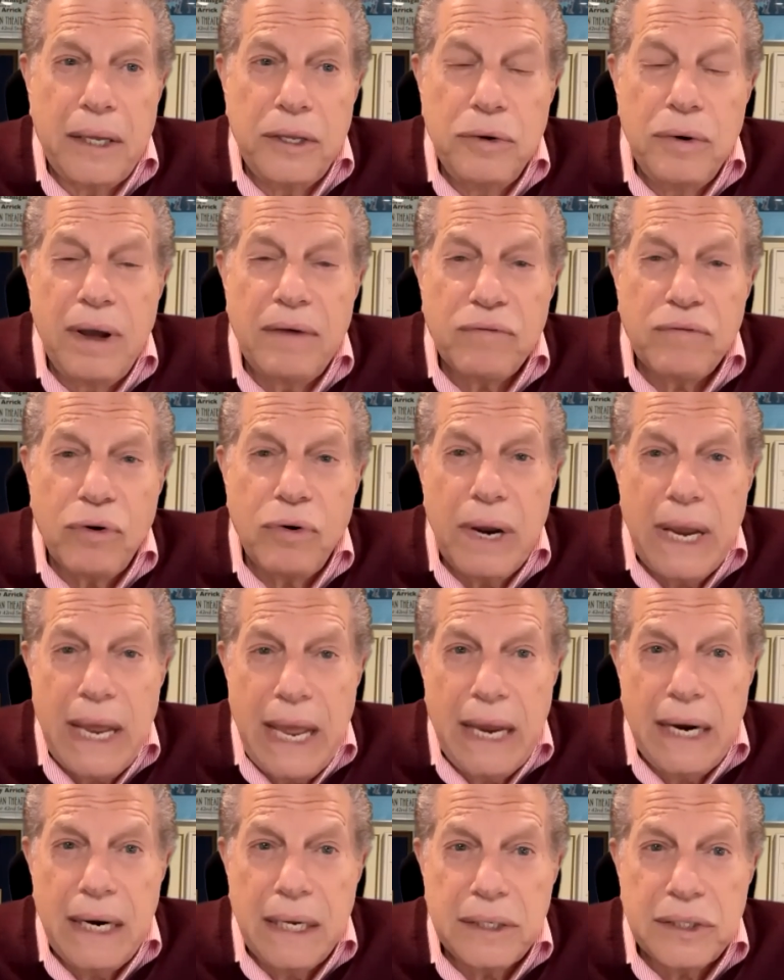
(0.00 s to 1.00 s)
have
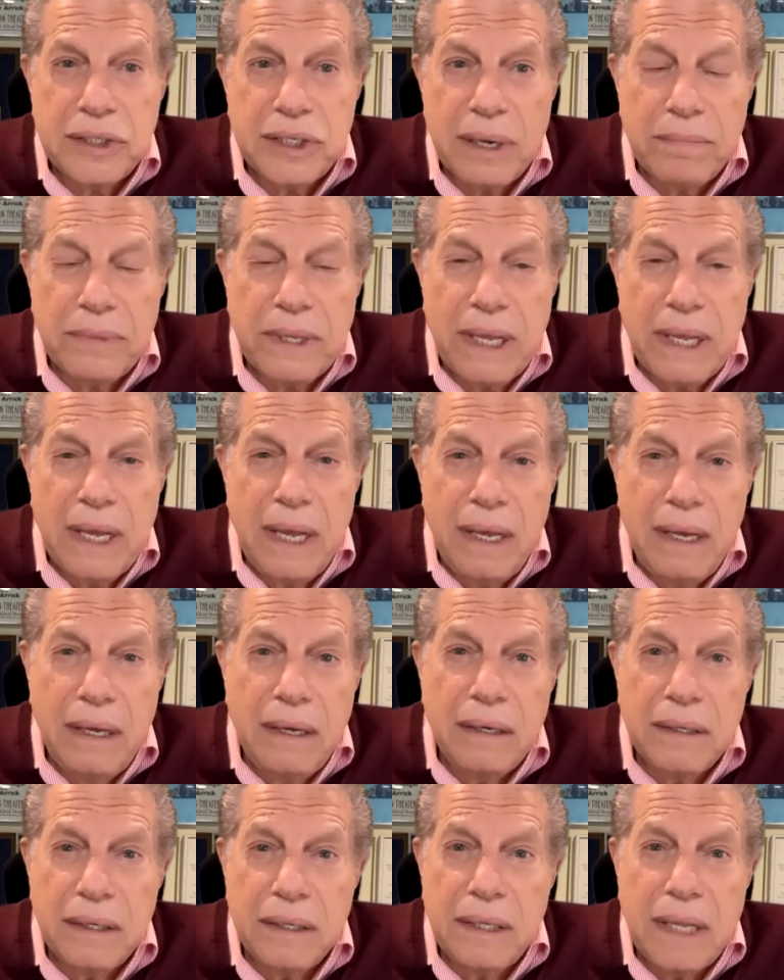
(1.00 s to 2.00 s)
created something
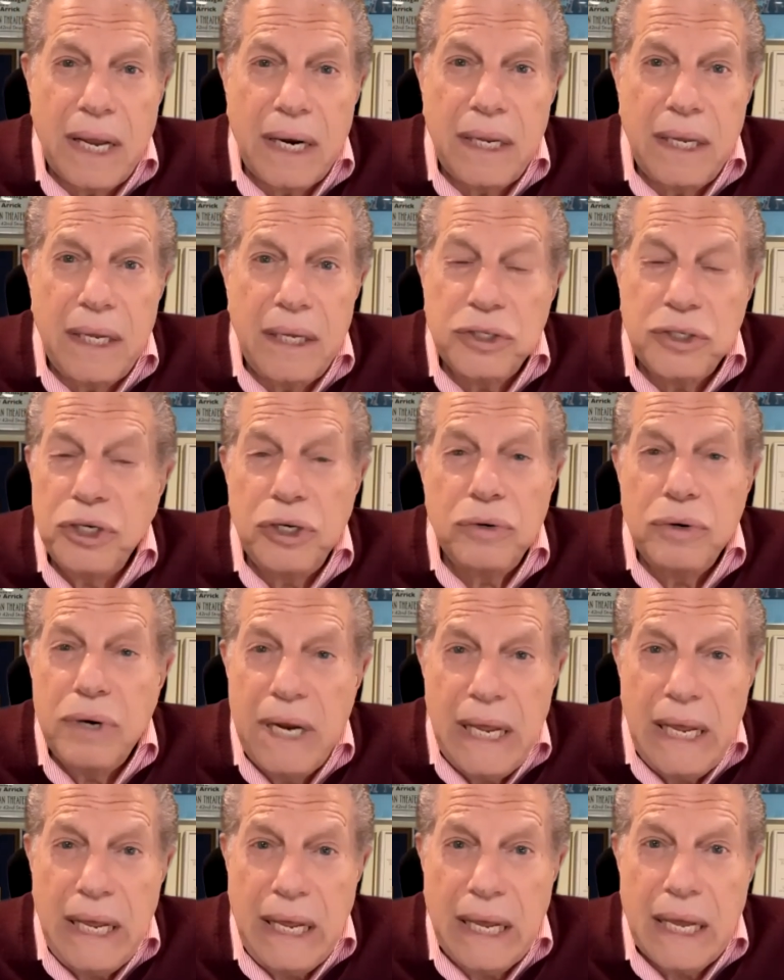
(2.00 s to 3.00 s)
that is
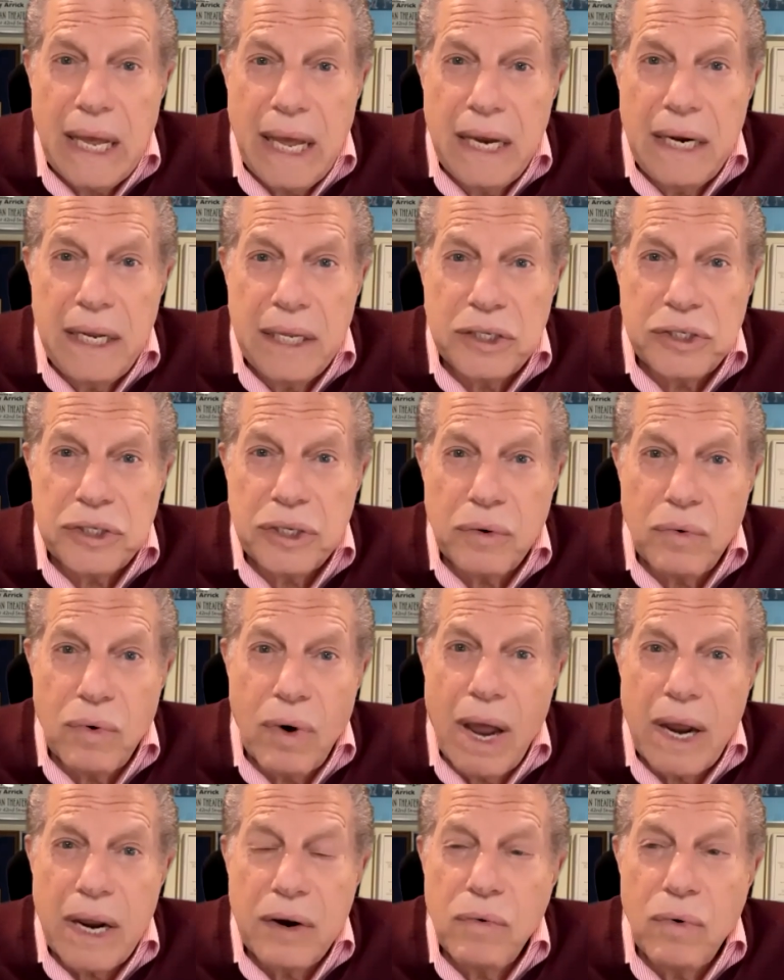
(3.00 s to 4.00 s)
unique, and it's the
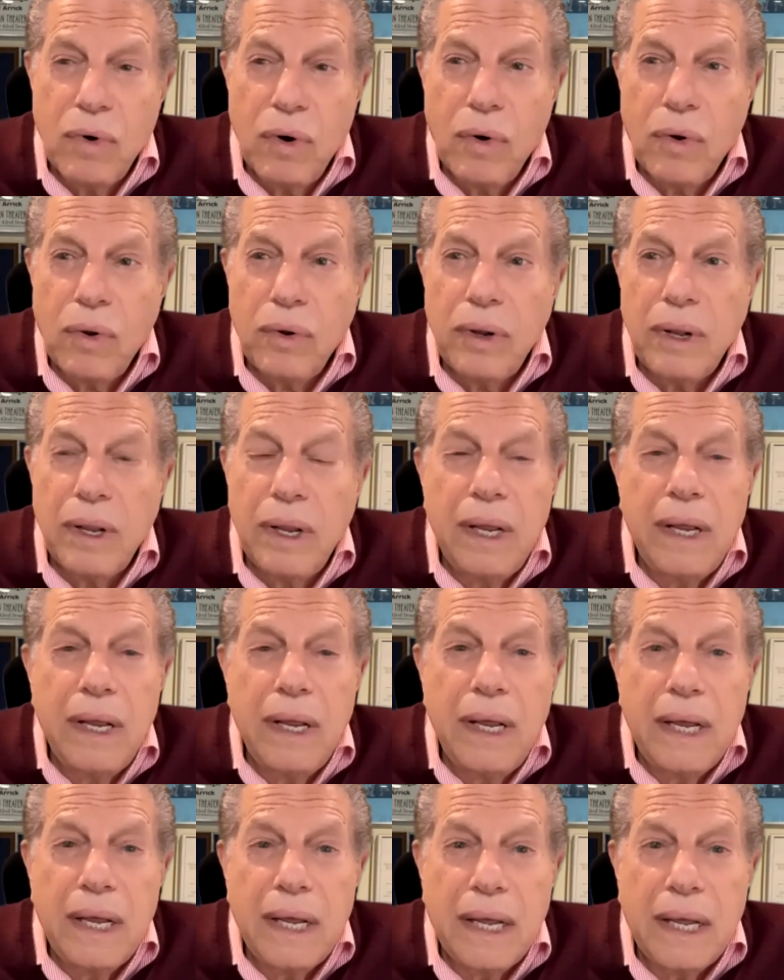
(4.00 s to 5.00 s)
rock and roll.
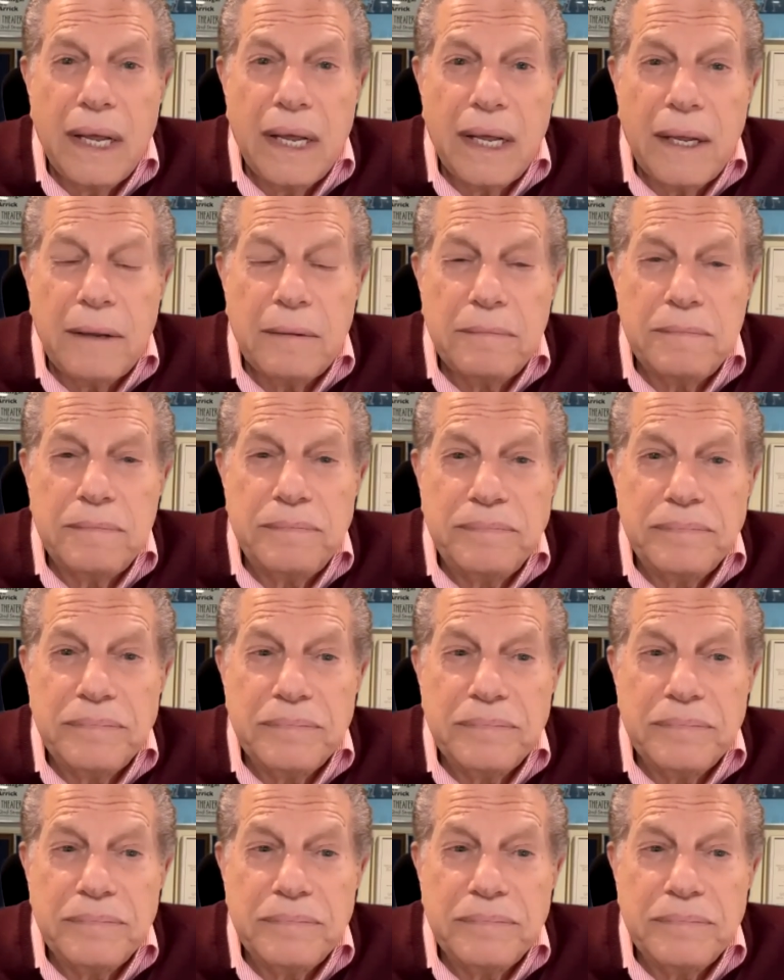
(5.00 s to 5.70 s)
Um,